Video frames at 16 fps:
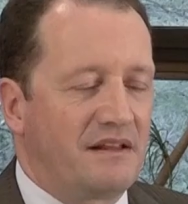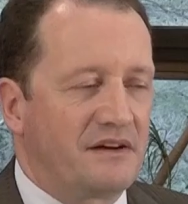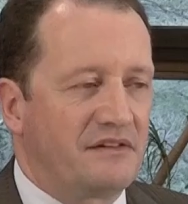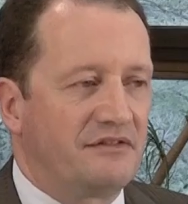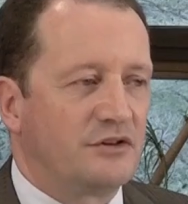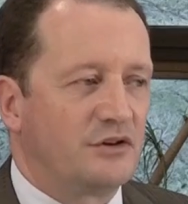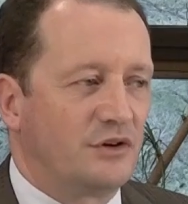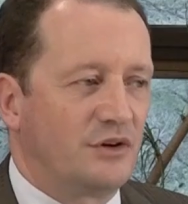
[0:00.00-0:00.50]

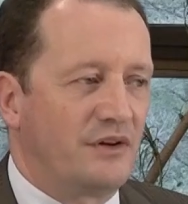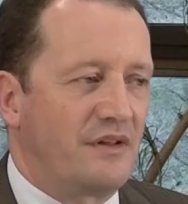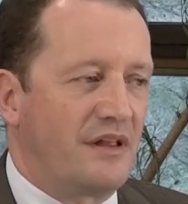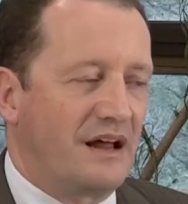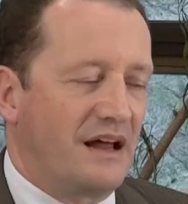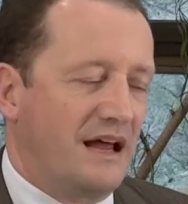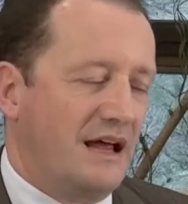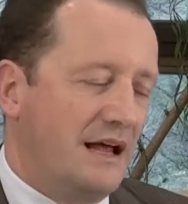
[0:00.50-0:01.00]
therefore,
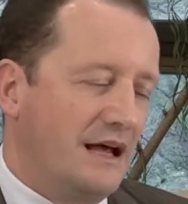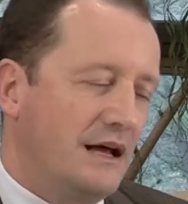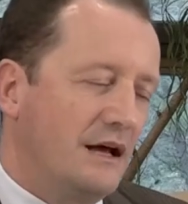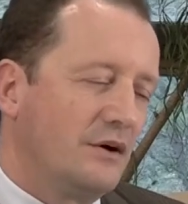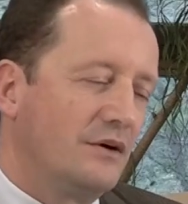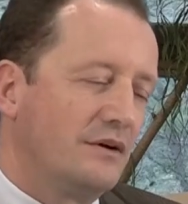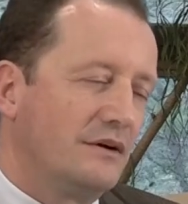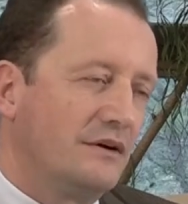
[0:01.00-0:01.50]

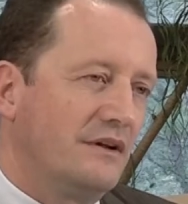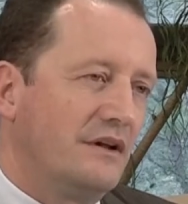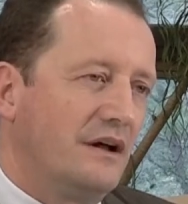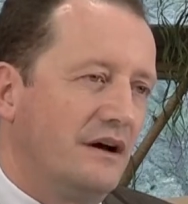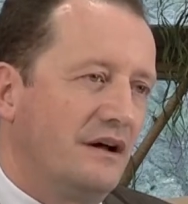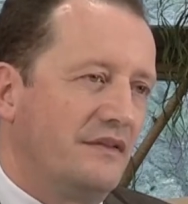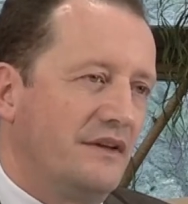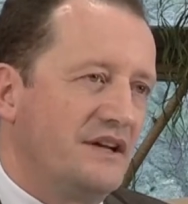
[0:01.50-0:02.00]
how
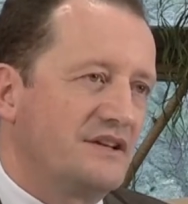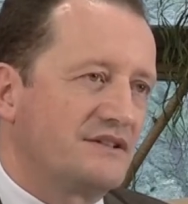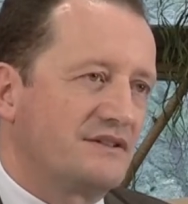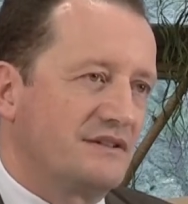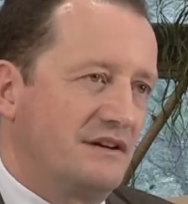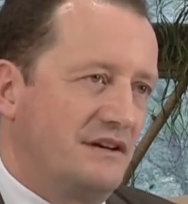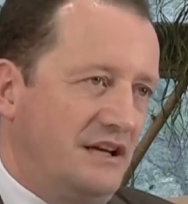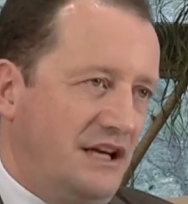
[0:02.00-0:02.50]

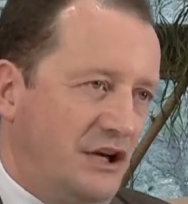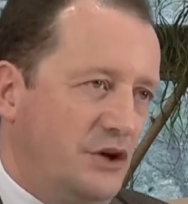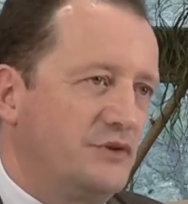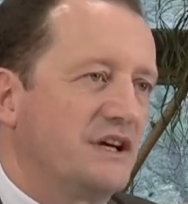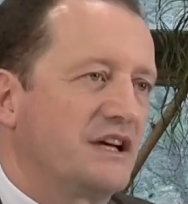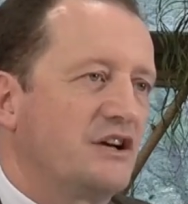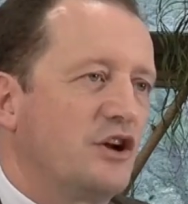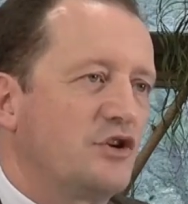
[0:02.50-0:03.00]
these new
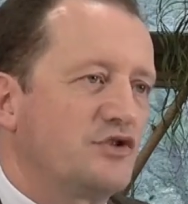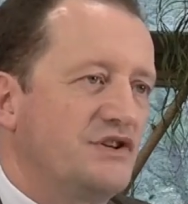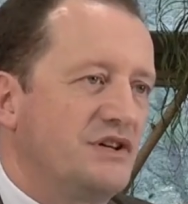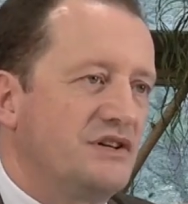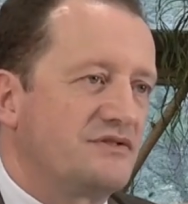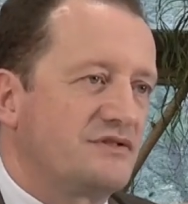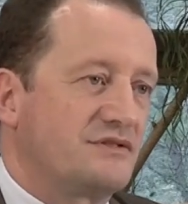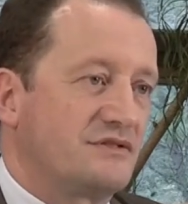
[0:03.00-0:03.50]

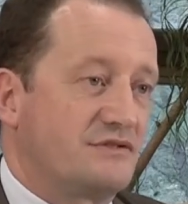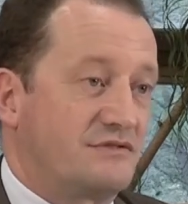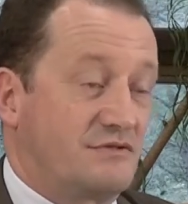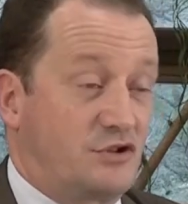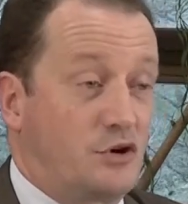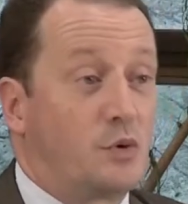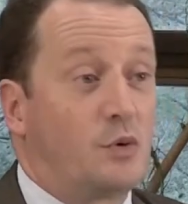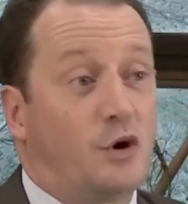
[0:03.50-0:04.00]
technologies,
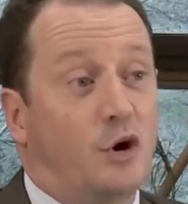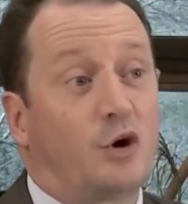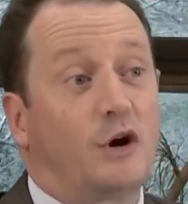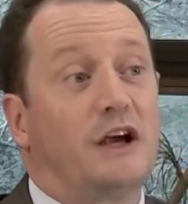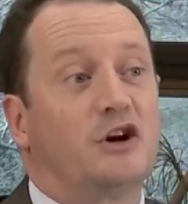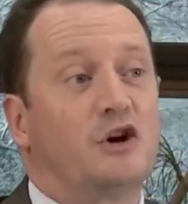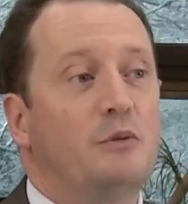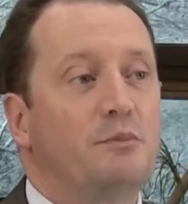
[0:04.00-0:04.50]
so
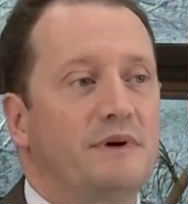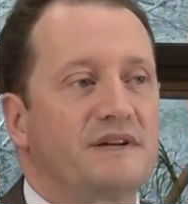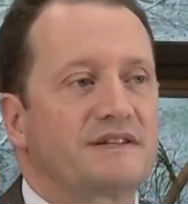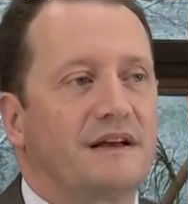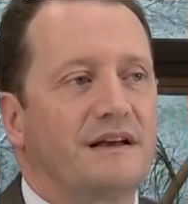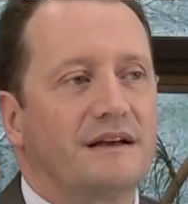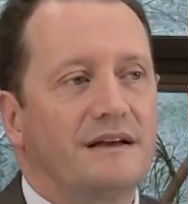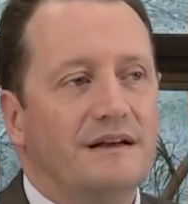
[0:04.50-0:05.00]

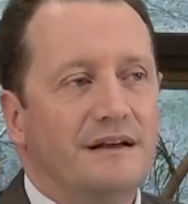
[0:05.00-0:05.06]
all-encompassing,